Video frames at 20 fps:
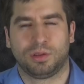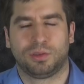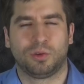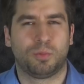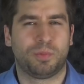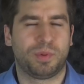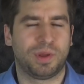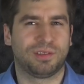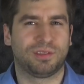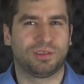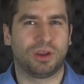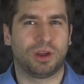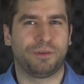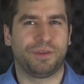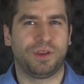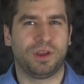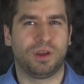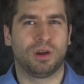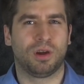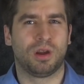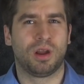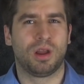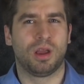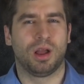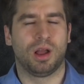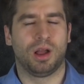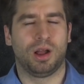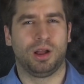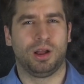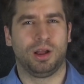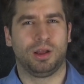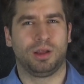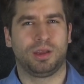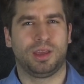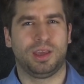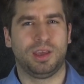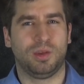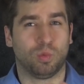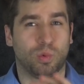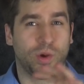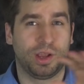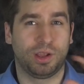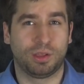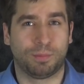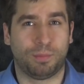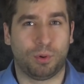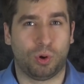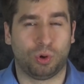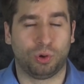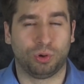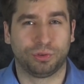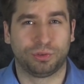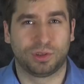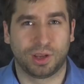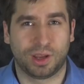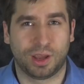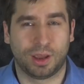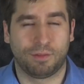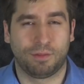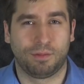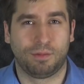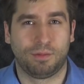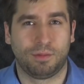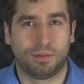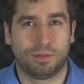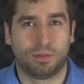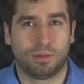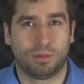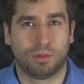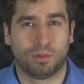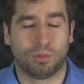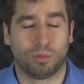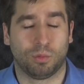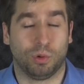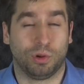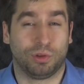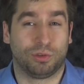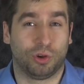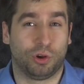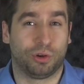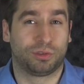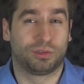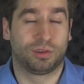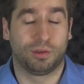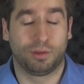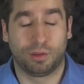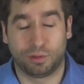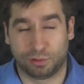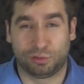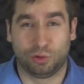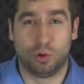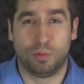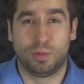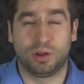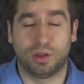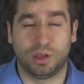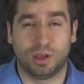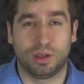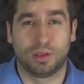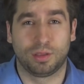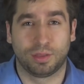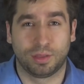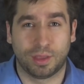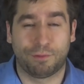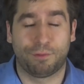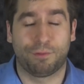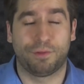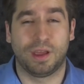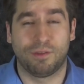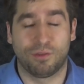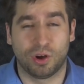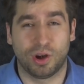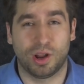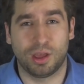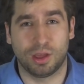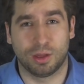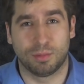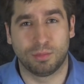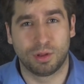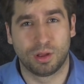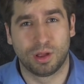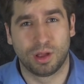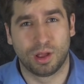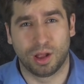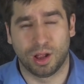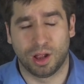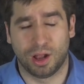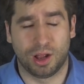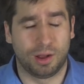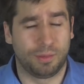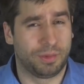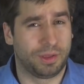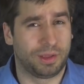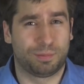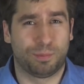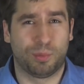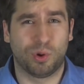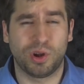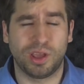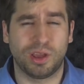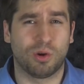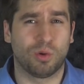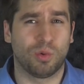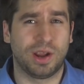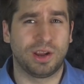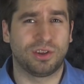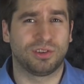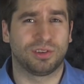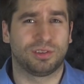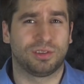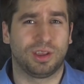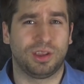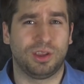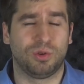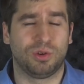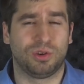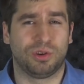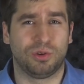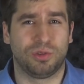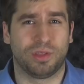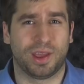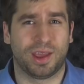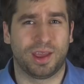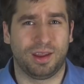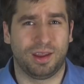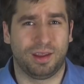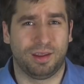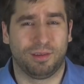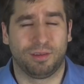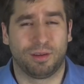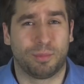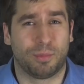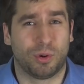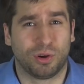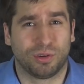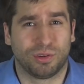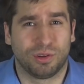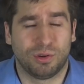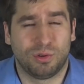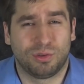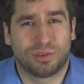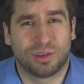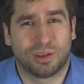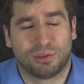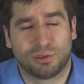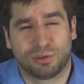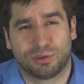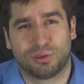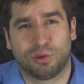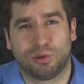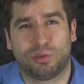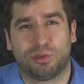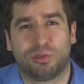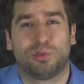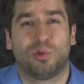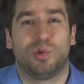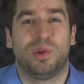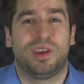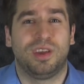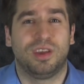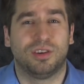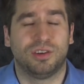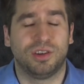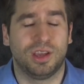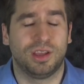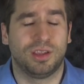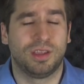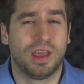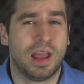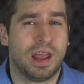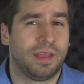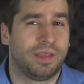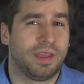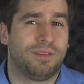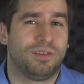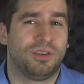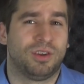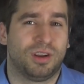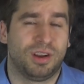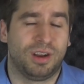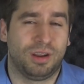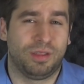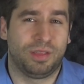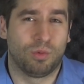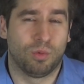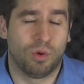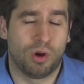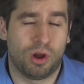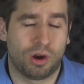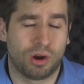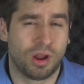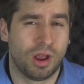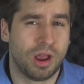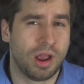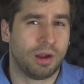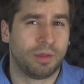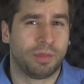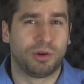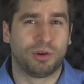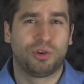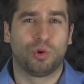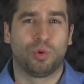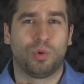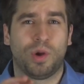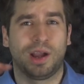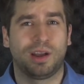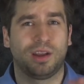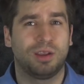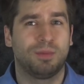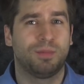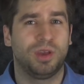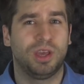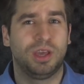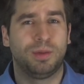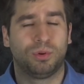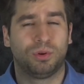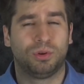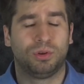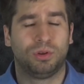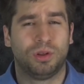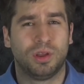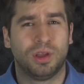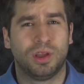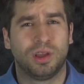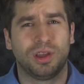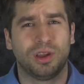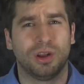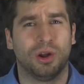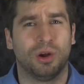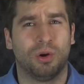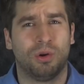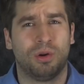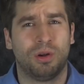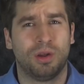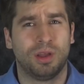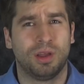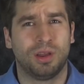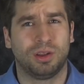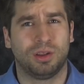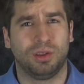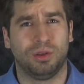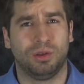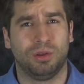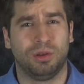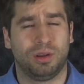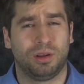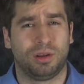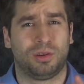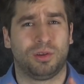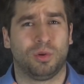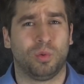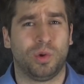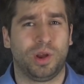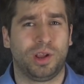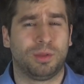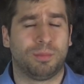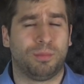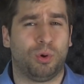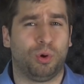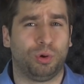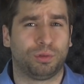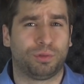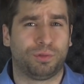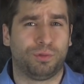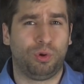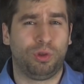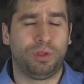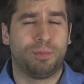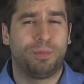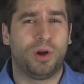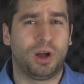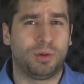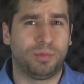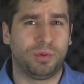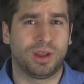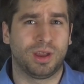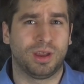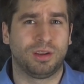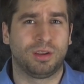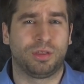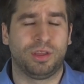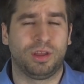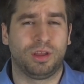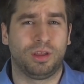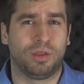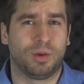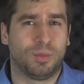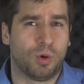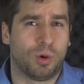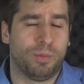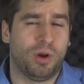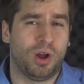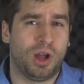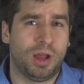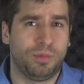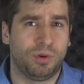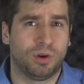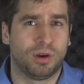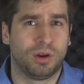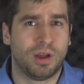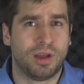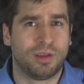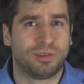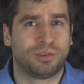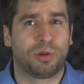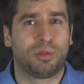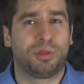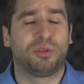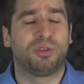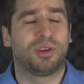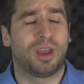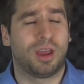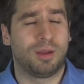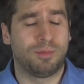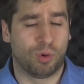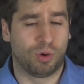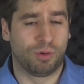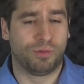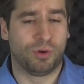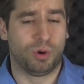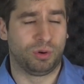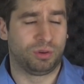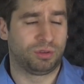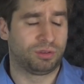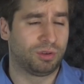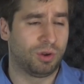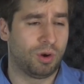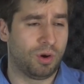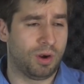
So big stuff here. He rigged the polls to get results, assumedly, that favored him. It's pretty outrageous that you would do that, and a person who says they're so squeaky clean, they haven't done anything wrong, they're directing people, you know, to rig the polls, fool the public into thinking they're more popular, so they'll get more votes.